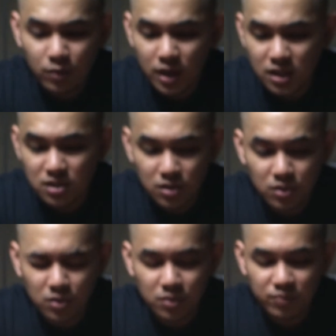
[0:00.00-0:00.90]
what I
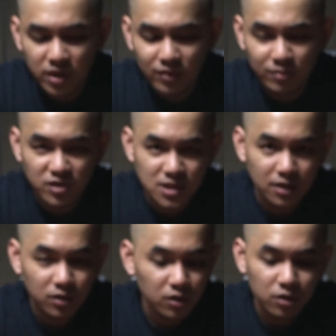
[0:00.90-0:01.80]
do, if I'm just at
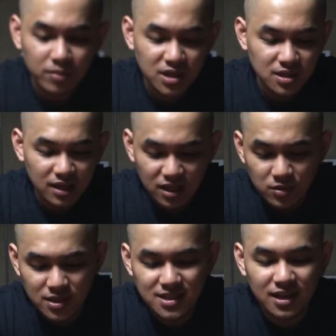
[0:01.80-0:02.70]
home, is that I
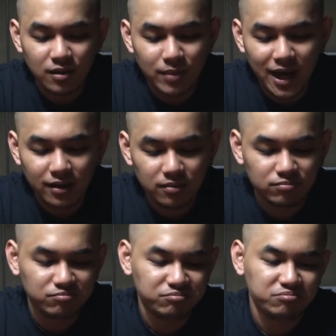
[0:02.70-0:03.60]
use a single bat
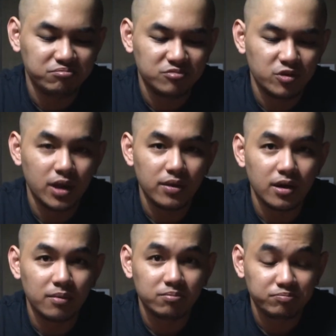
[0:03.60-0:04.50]
right there.